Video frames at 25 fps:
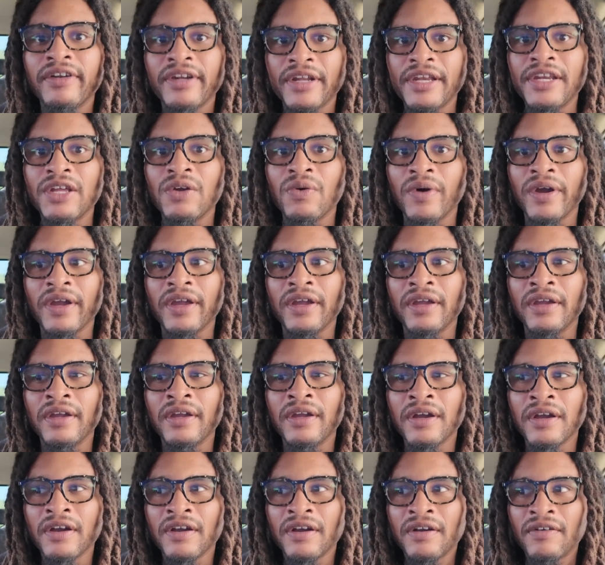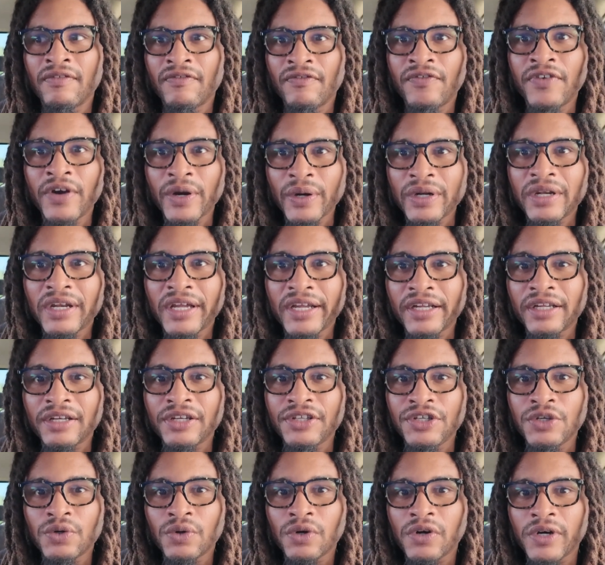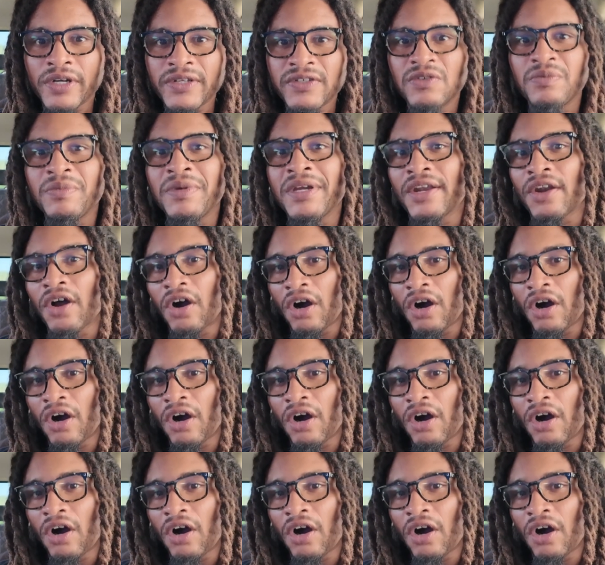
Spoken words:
in any way, very likely you're going to be at